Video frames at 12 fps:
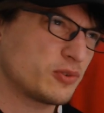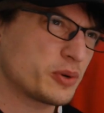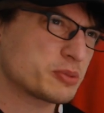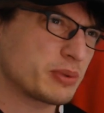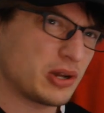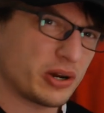
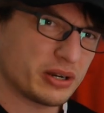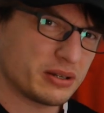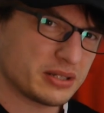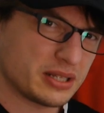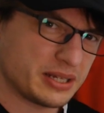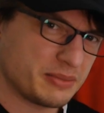always been
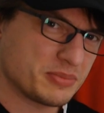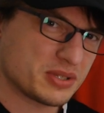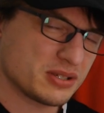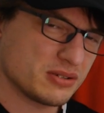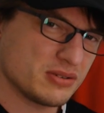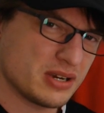on him
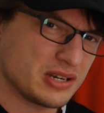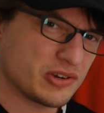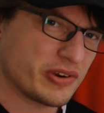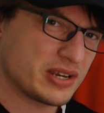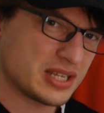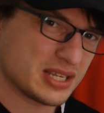to
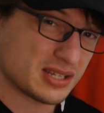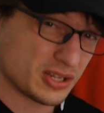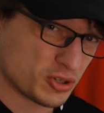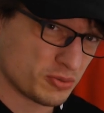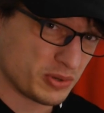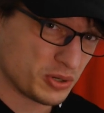increase his
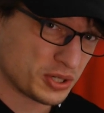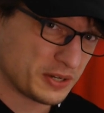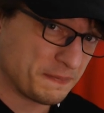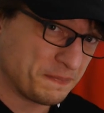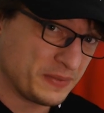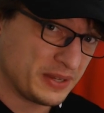
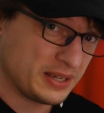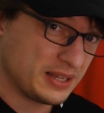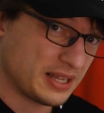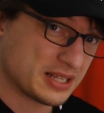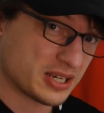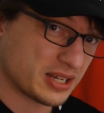distribution.
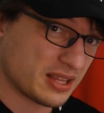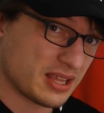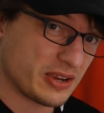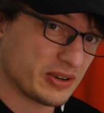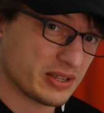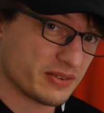That's kind of
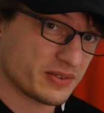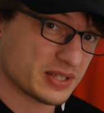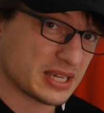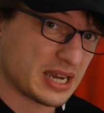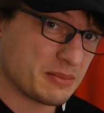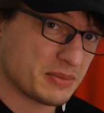the area of his
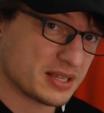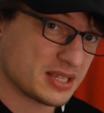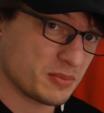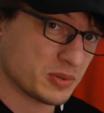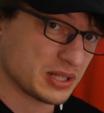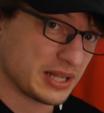game they
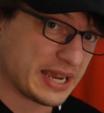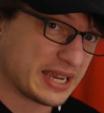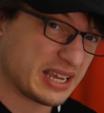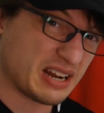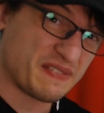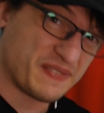said was
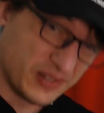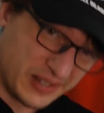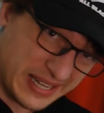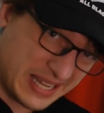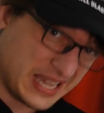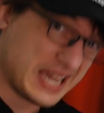lacking, and I feel
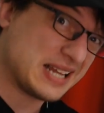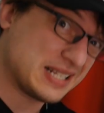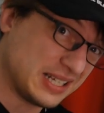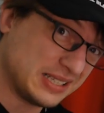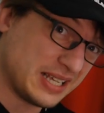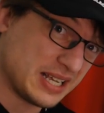like he had
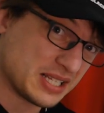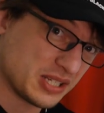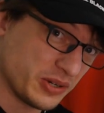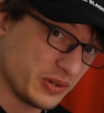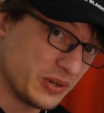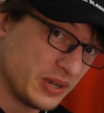done that,
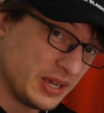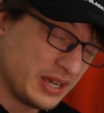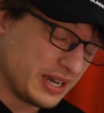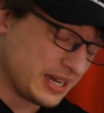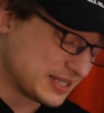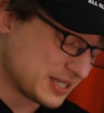so
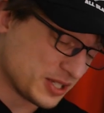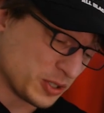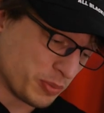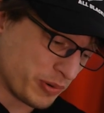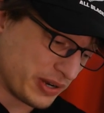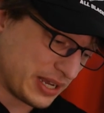it's
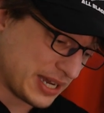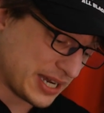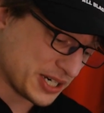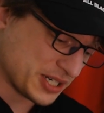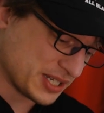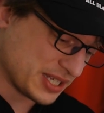still pretty
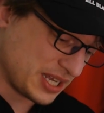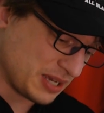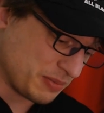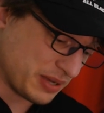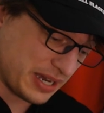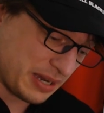harsh to see
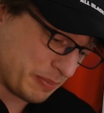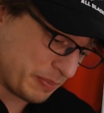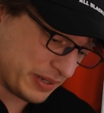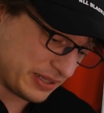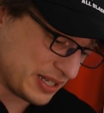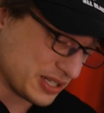him cut,
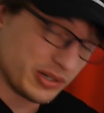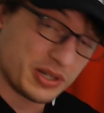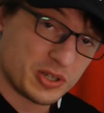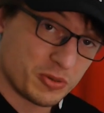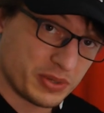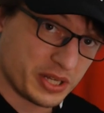but there's only
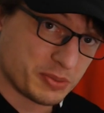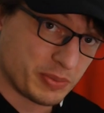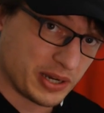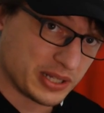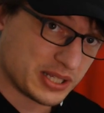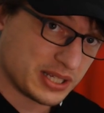so many
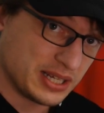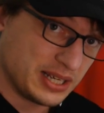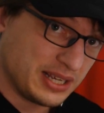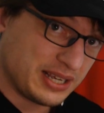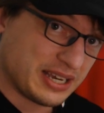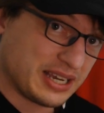spots.
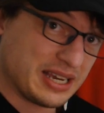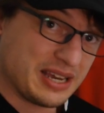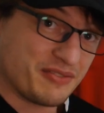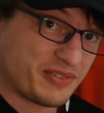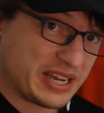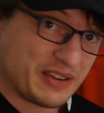
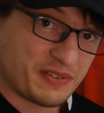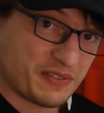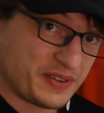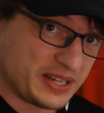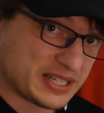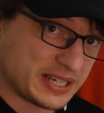Uh, Vaea
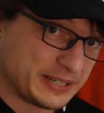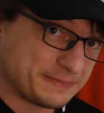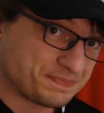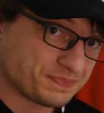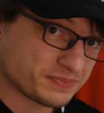Fifita,